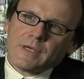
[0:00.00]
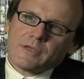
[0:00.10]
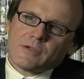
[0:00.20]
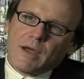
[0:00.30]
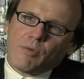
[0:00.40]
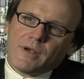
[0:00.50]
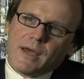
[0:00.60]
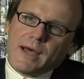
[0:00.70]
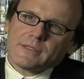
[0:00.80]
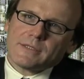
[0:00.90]
So I would
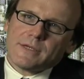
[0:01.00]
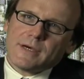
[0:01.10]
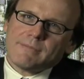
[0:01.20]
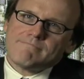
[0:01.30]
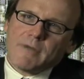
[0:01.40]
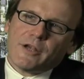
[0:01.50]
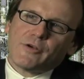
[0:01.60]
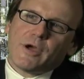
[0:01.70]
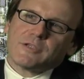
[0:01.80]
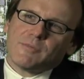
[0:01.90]
not
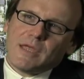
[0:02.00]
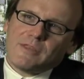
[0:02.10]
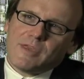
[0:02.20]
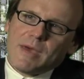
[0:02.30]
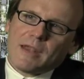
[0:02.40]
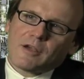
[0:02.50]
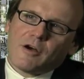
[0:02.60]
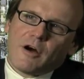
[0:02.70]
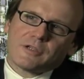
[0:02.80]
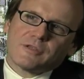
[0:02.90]
underestimate the amount of
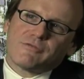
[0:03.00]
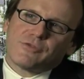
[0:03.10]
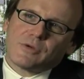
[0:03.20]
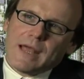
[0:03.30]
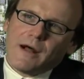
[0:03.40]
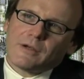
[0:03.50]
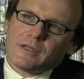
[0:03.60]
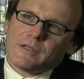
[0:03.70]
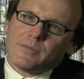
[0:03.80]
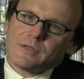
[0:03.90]
cost and
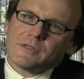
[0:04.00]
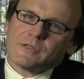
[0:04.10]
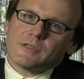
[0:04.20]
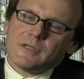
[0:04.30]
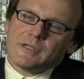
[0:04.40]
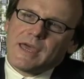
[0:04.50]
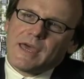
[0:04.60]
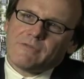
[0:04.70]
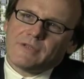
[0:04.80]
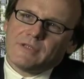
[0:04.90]
frugality that businesses need to
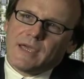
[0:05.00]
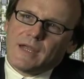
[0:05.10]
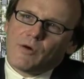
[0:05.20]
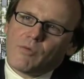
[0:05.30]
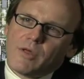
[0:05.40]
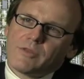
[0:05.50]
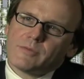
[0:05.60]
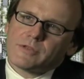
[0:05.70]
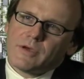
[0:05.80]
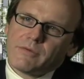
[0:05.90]
have today to run
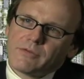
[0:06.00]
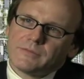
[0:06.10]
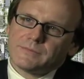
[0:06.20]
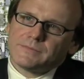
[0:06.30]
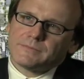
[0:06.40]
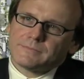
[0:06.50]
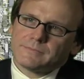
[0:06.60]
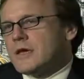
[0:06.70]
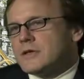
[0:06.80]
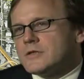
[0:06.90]
themselves.
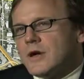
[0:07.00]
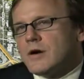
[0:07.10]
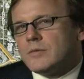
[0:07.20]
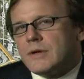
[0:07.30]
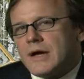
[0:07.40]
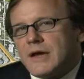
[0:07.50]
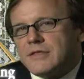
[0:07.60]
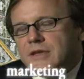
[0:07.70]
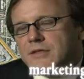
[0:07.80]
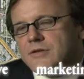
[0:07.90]
So I
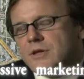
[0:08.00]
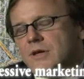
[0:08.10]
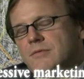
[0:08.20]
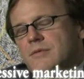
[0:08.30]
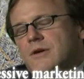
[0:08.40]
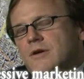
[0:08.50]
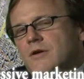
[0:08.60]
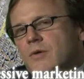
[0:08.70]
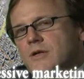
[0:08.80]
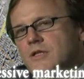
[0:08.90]
think there's a good
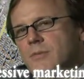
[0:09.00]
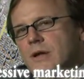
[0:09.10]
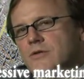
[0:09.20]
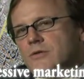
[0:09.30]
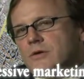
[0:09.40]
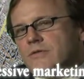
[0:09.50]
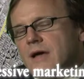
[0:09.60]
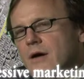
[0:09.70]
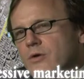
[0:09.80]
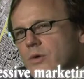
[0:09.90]
question about sort of
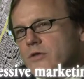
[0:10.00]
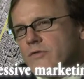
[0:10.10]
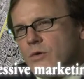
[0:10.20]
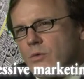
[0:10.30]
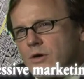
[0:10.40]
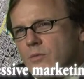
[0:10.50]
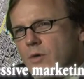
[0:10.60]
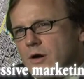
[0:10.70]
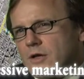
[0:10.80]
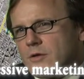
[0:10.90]
how aggressive you want your
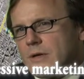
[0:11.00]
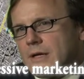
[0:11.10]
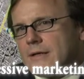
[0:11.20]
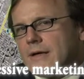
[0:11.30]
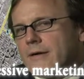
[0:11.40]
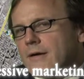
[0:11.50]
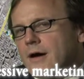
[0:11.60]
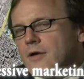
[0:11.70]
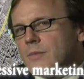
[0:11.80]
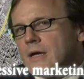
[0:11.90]
marketing to be in a down
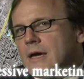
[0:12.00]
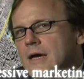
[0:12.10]
economy.